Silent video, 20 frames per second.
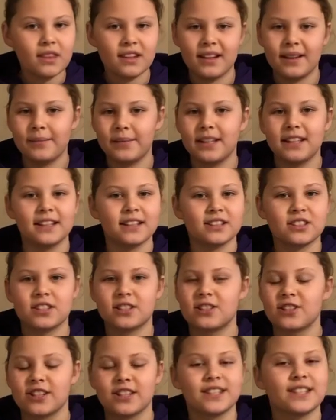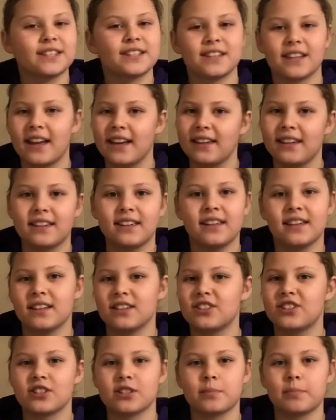I mean, it's just like he's
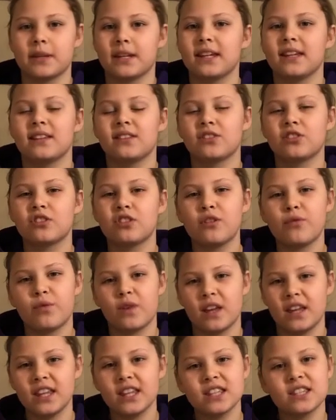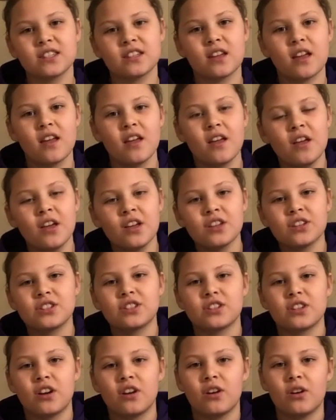just been eating through the fence.
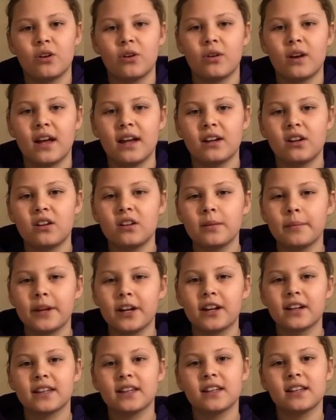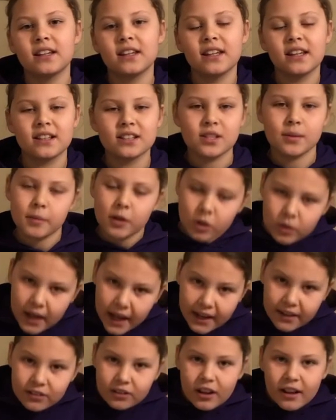So at All American, he had some
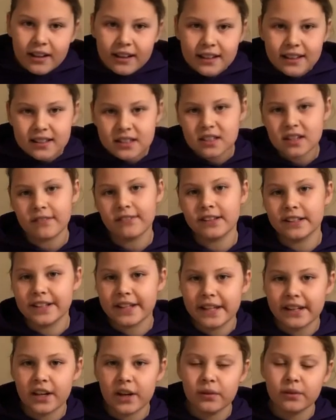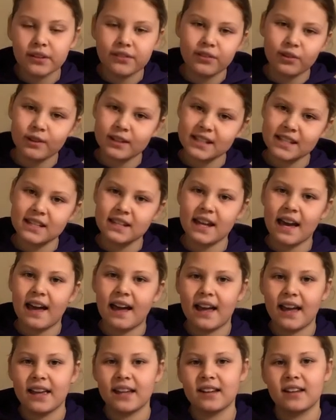okay runs, a 15-0 and a
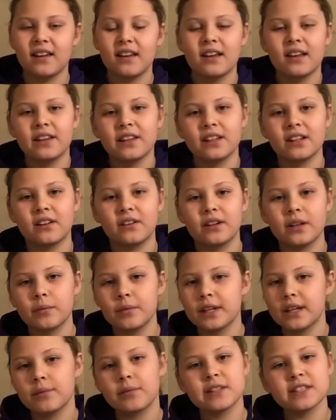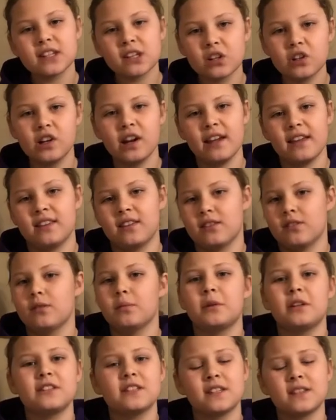14-9. You know, he it wasn't great though. It
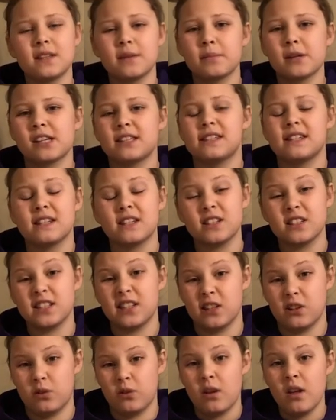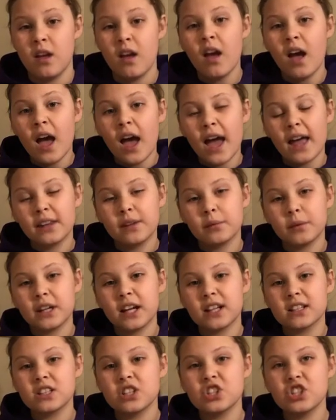wasn't the best he could do. And then we
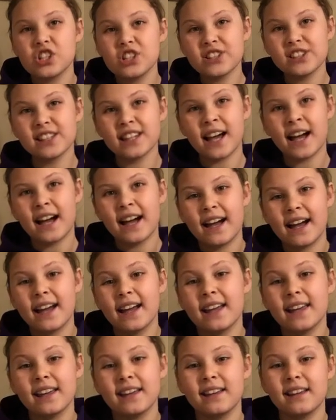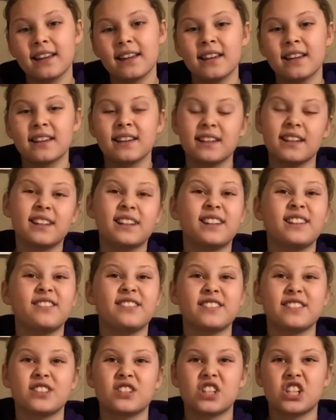got to July, and it
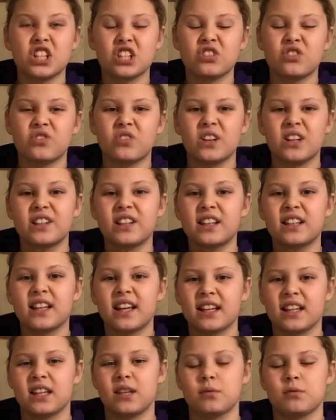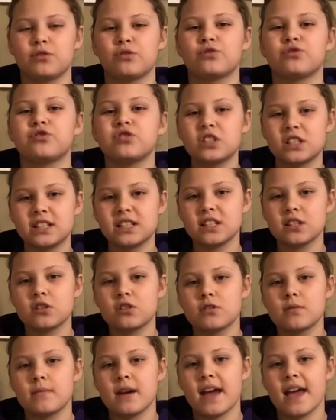was just really like he was running
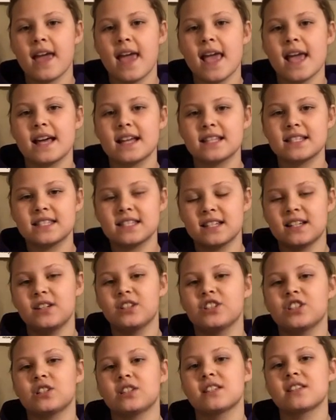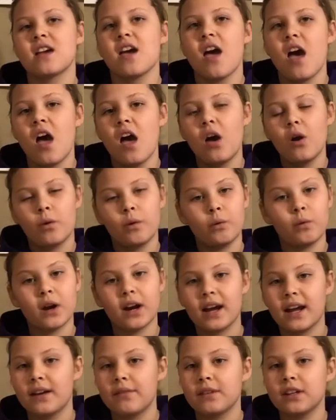through my hands, and it just we
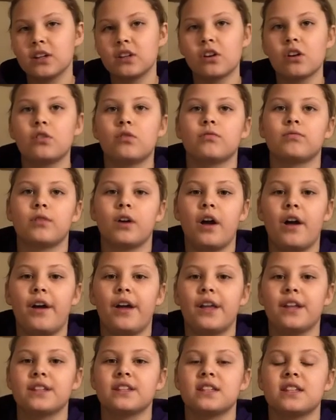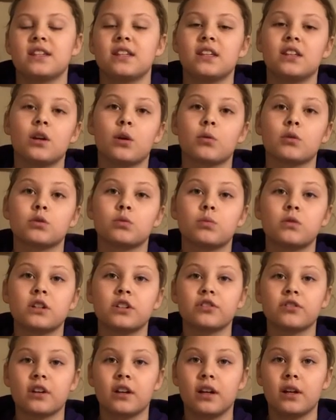weren't having good runs. And then there was one
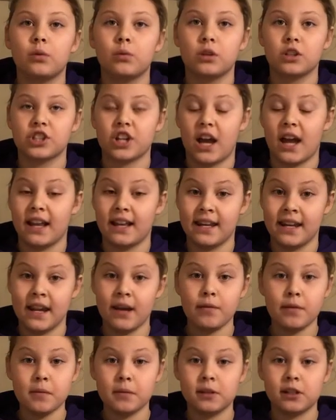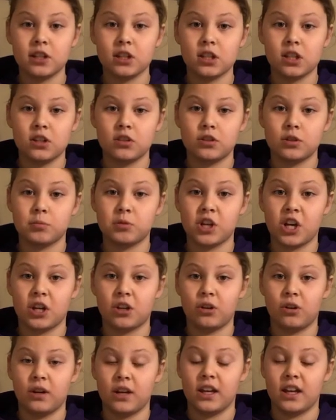run which I never put on the YouTube
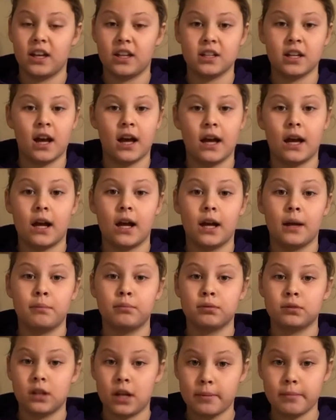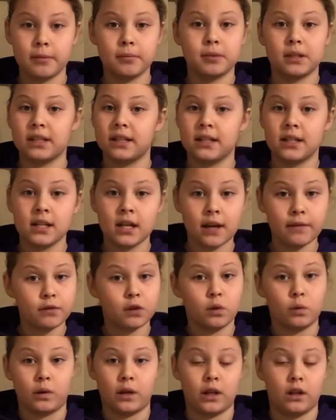channel, and I probably never
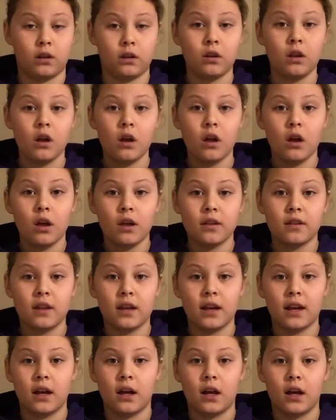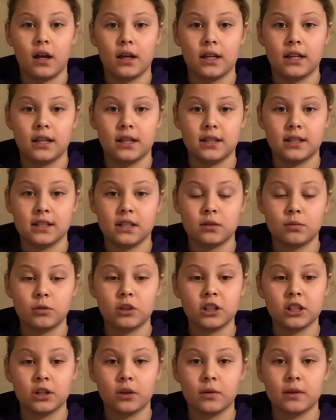will. That uh, he didn't
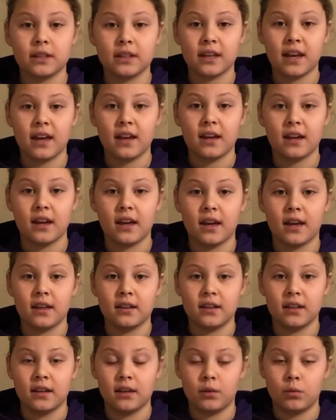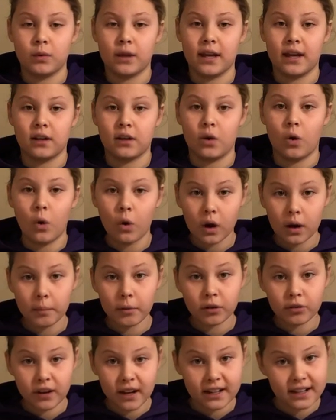want to go in the gate, and then we had a horrible
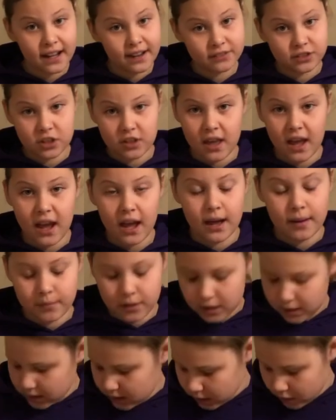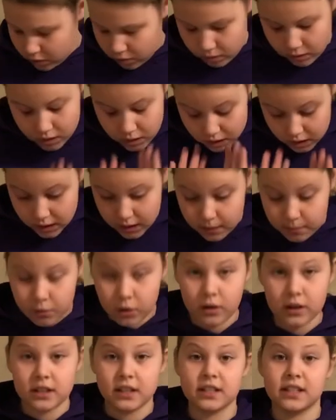run after that. I'm not going to go any
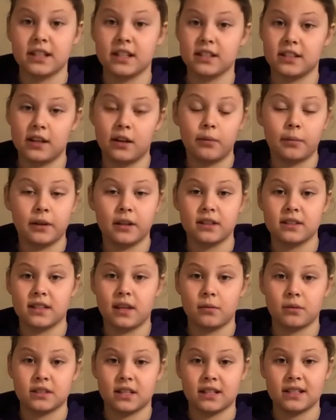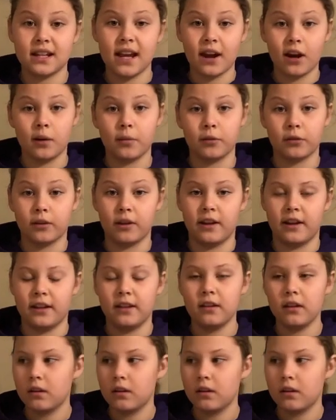more into detail because that was a terrible run.